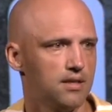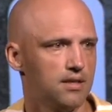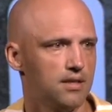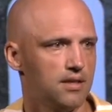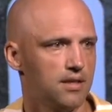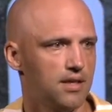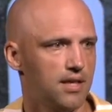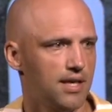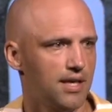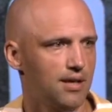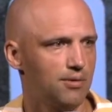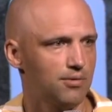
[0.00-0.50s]

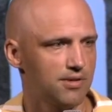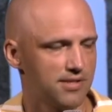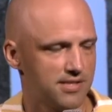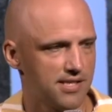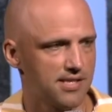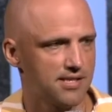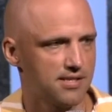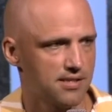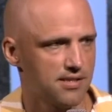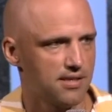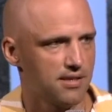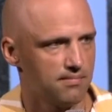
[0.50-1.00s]
He
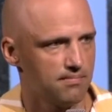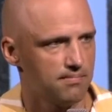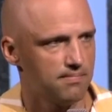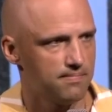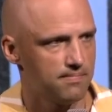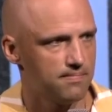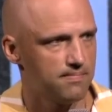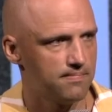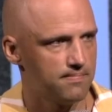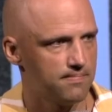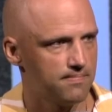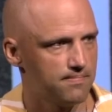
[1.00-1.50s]
resists them.
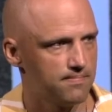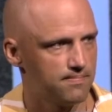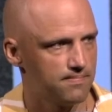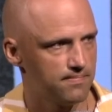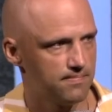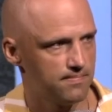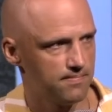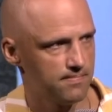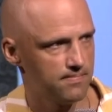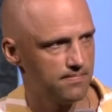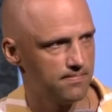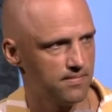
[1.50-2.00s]

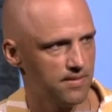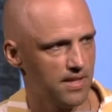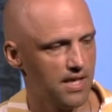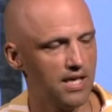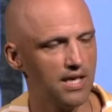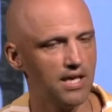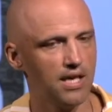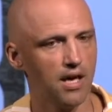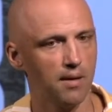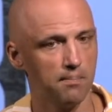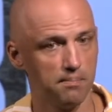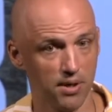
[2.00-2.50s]

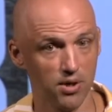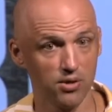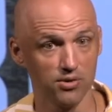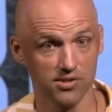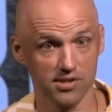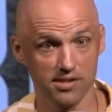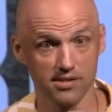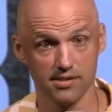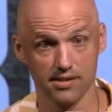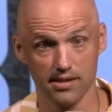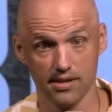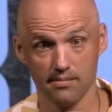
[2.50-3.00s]
He
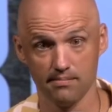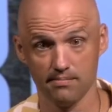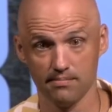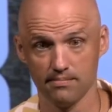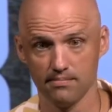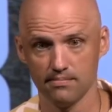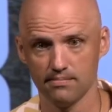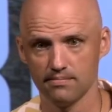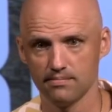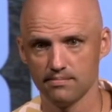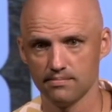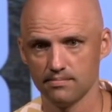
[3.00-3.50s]
opposes them.
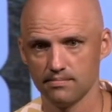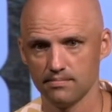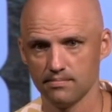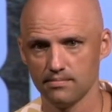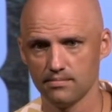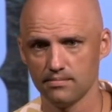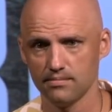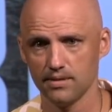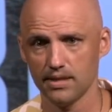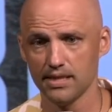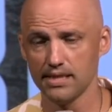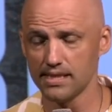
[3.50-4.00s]

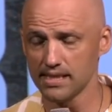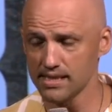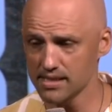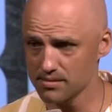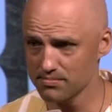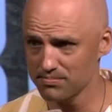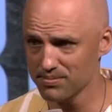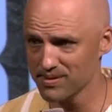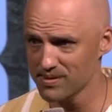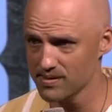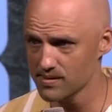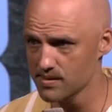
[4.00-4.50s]
He
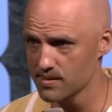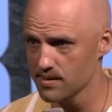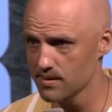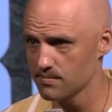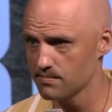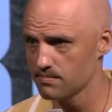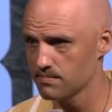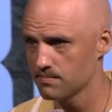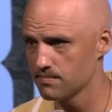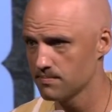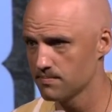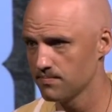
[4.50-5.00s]
disciplines
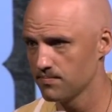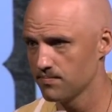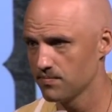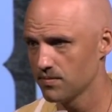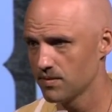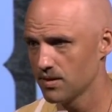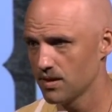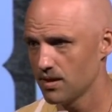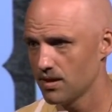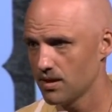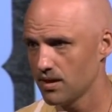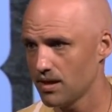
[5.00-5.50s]
them.
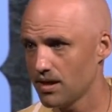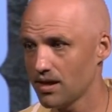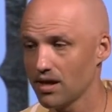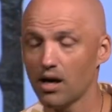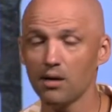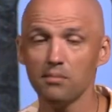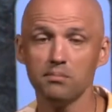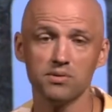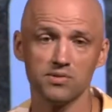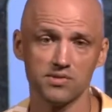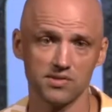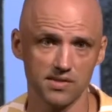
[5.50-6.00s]
He
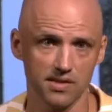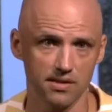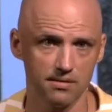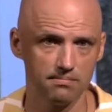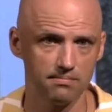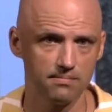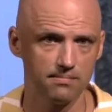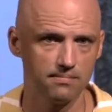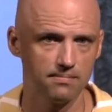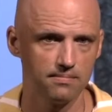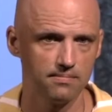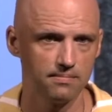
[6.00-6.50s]
humbles them
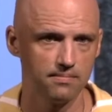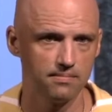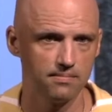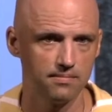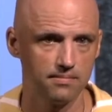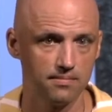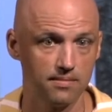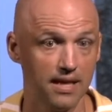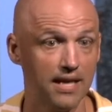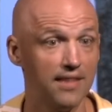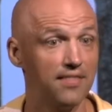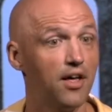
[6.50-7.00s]

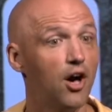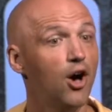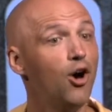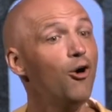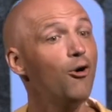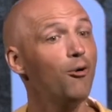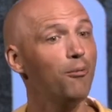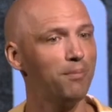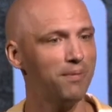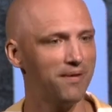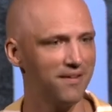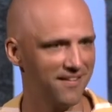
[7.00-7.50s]
in the
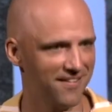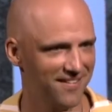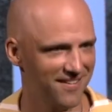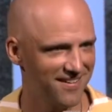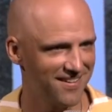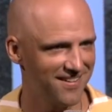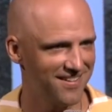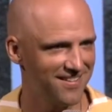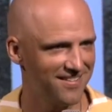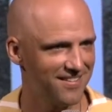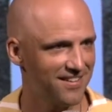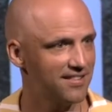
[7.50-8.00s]
hope
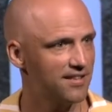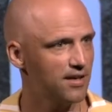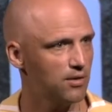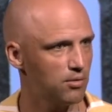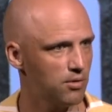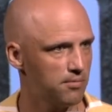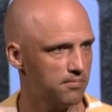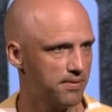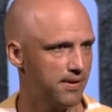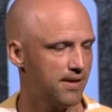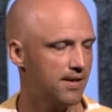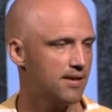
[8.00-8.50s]
that they'll
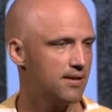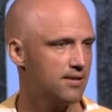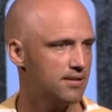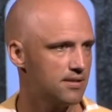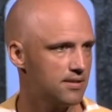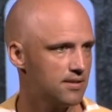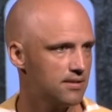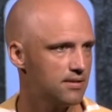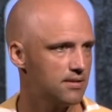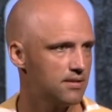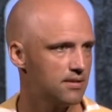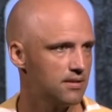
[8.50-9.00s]
repent
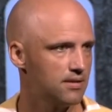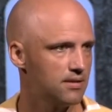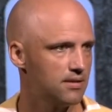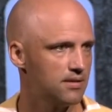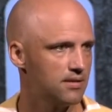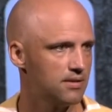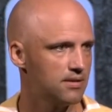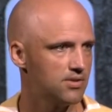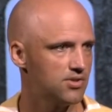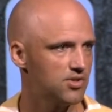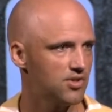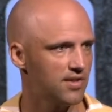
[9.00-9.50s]

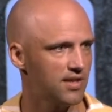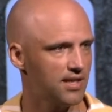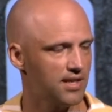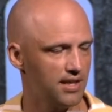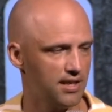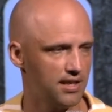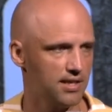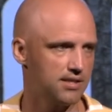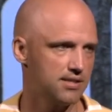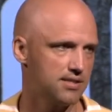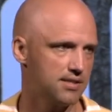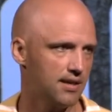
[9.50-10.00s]
so that he
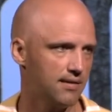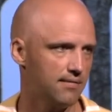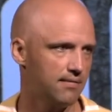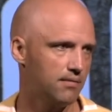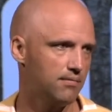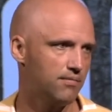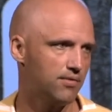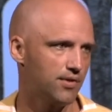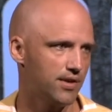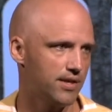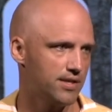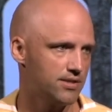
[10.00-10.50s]
can save them
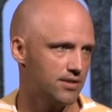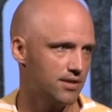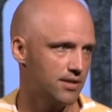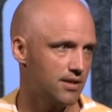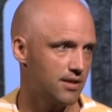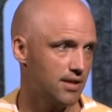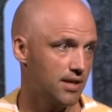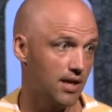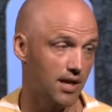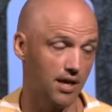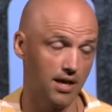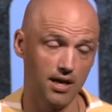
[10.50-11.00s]
for
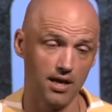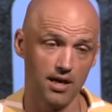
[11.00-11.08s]
eternity.